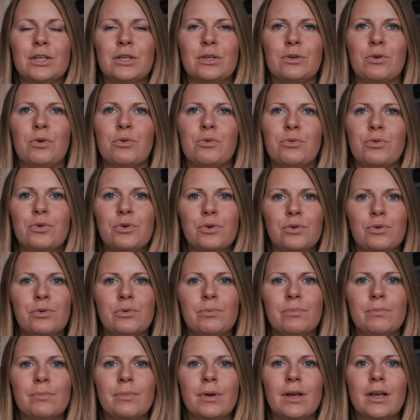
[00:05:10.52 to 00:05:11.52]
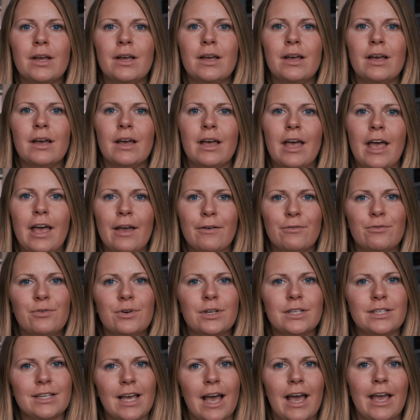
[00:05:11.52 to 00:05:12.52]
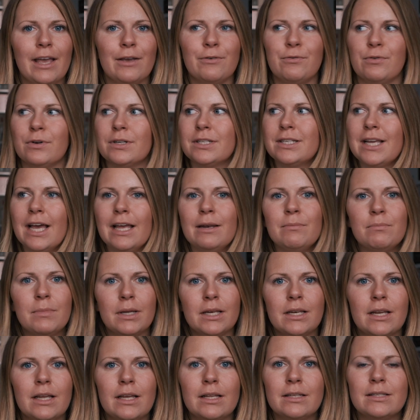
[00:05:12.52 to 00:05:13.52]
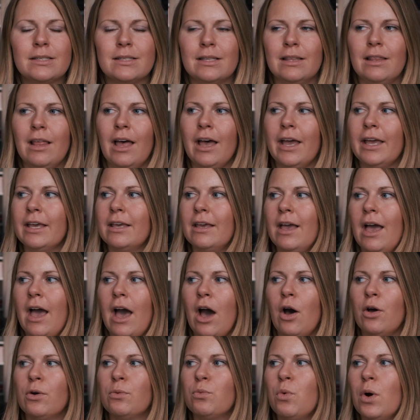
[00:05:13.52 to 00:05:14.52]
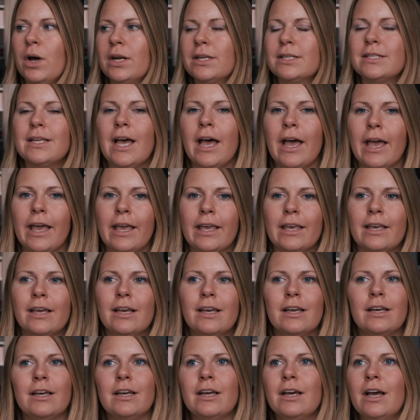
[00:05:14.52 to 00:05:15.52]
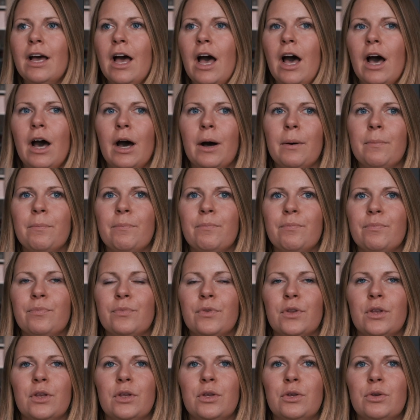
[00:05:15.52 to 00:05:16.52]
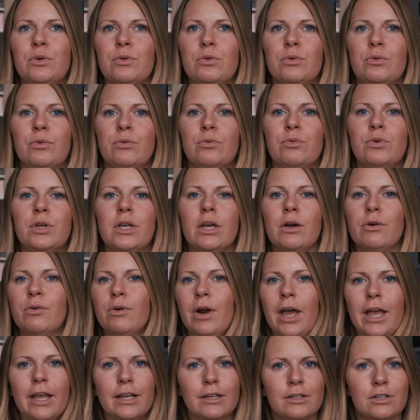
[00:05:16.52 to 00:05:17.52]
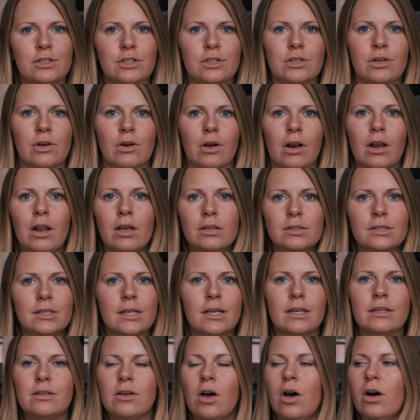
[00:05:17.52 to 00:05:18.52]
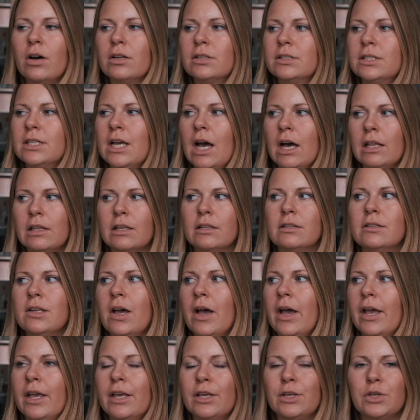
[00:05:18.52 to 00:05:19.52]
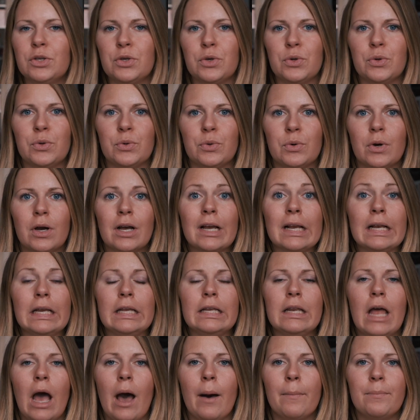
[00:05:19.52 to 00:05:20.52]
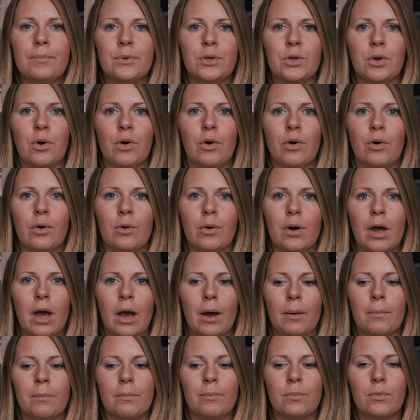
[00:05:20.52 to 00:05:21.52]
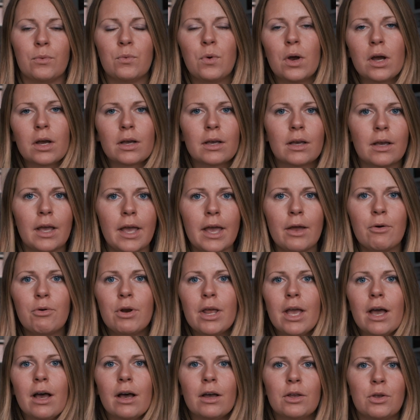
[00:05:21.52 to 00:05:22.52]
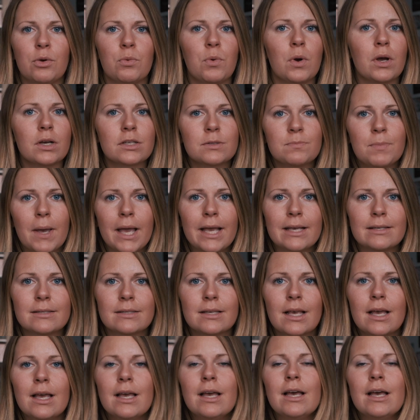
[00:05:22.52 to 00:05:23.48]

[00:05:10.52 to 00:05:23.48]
your room every day for 10 minutes, like on one day you rearrange your closet, on the other day you clean up your work area, your workspace,